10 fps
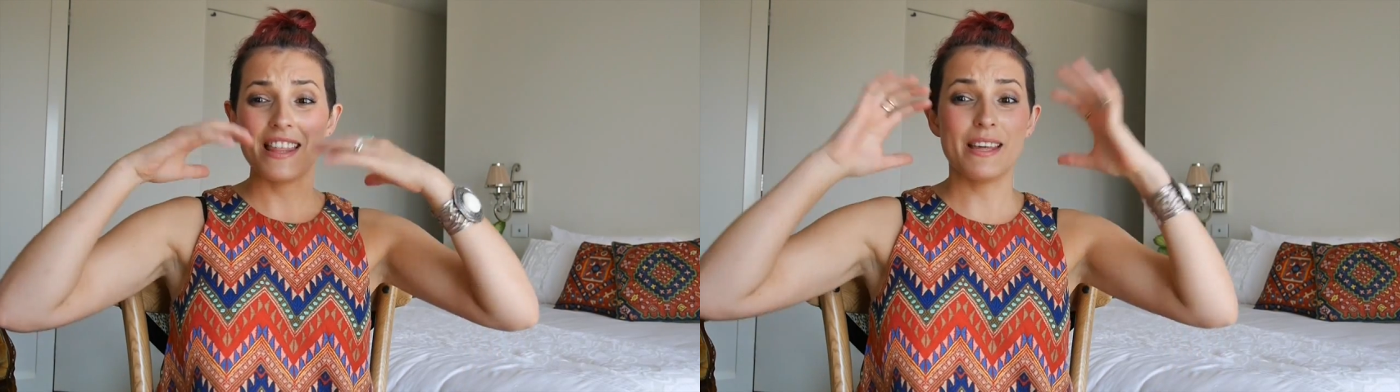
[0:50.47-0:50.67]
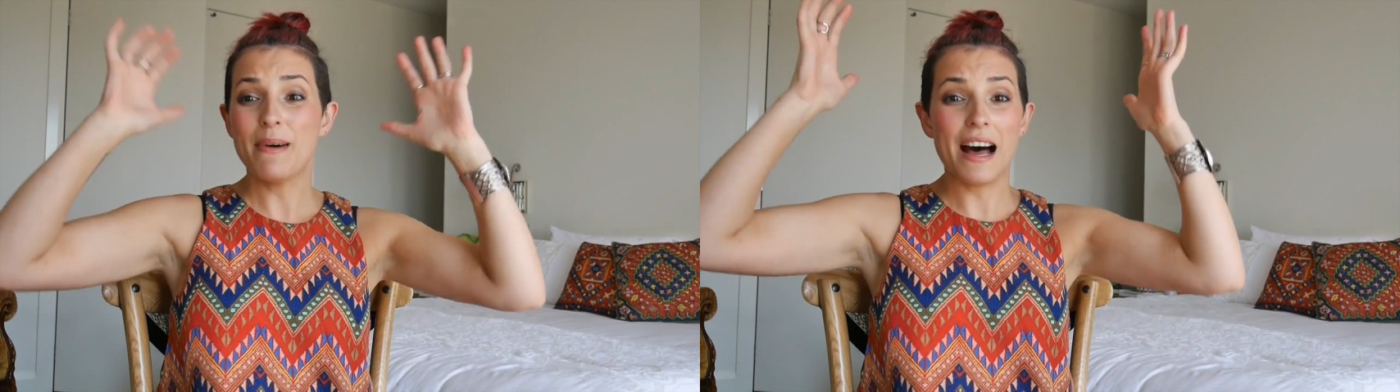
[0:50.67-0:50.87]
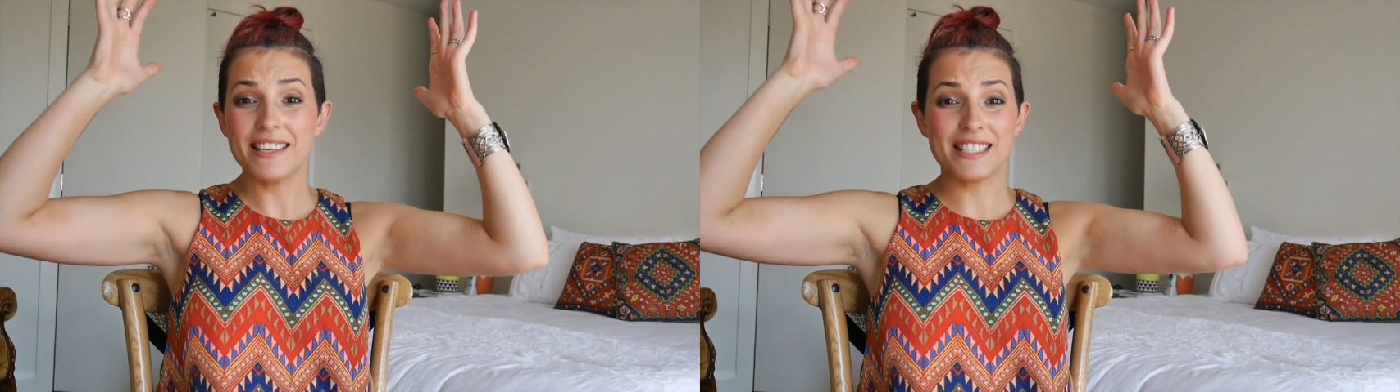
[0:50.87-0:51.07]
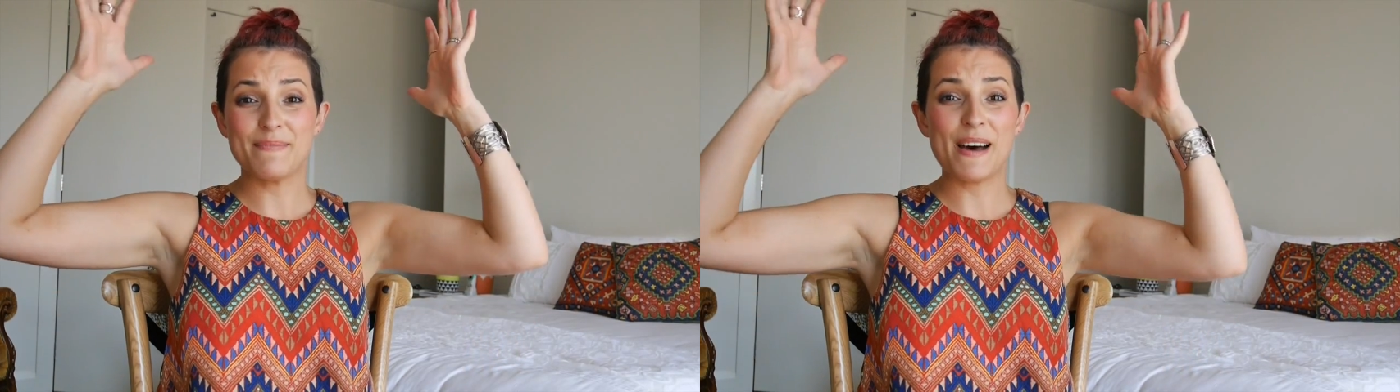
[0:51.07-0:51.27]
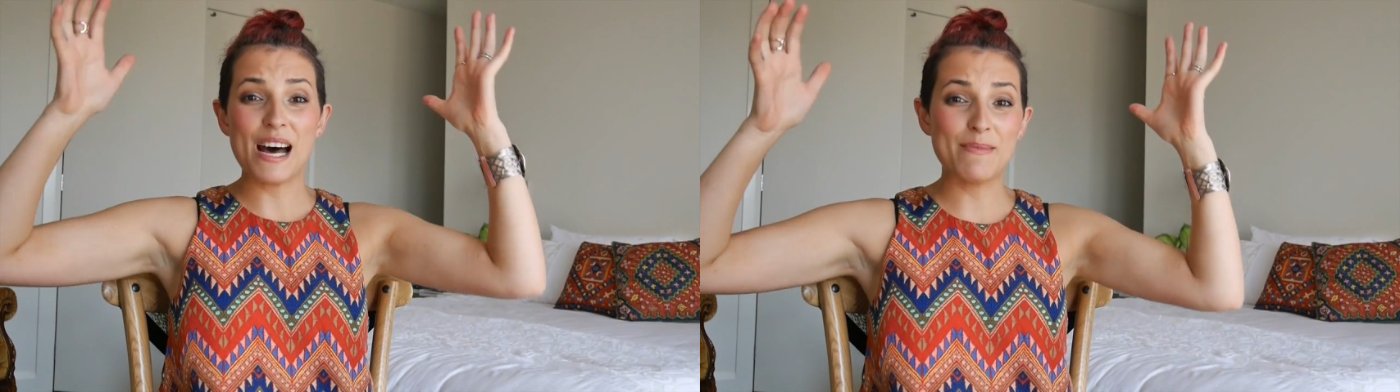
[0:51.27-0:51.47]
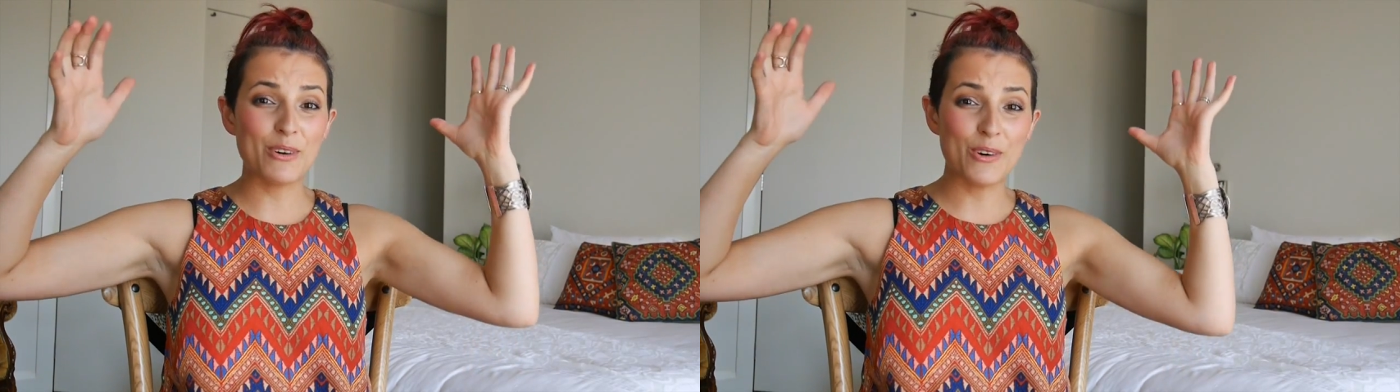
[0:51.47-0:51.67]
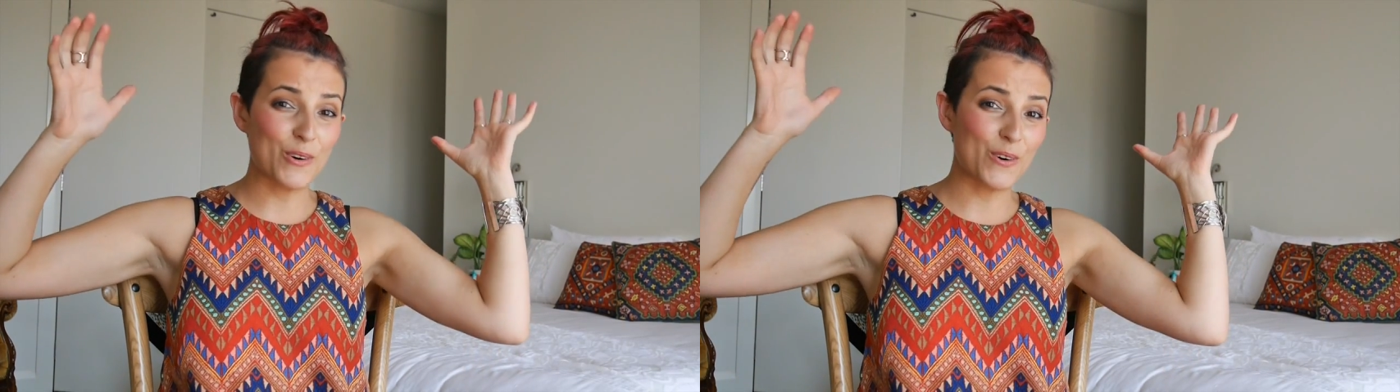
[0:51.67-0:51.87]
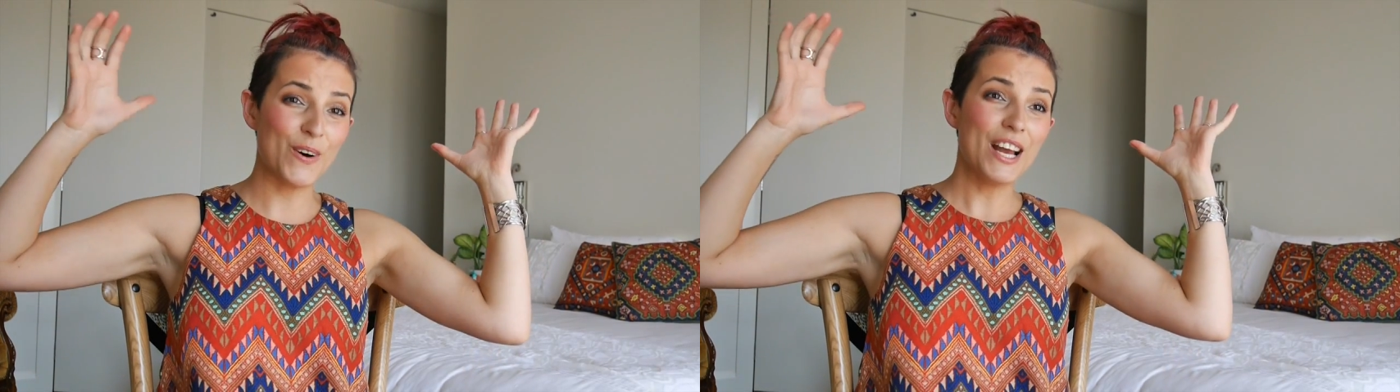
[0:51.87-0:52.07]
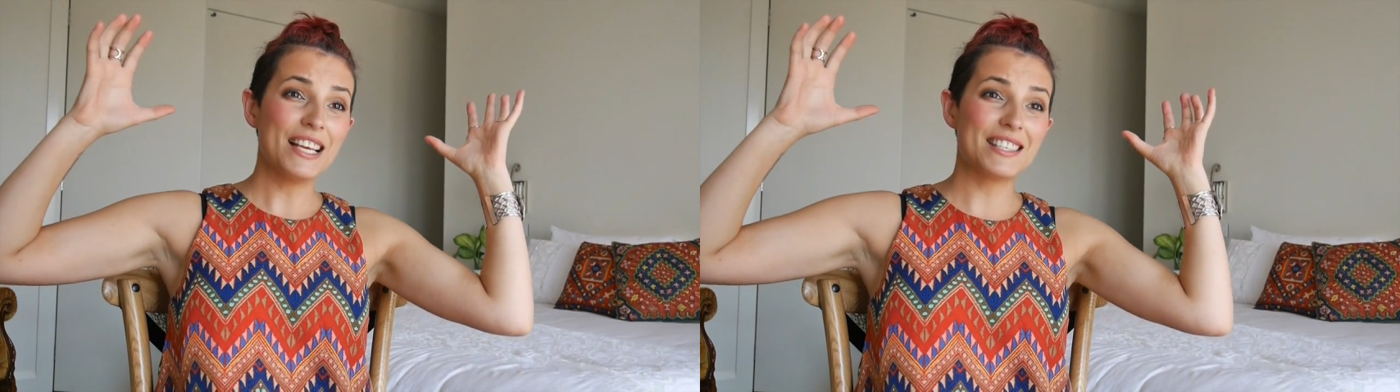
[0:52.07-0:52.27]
the master mum or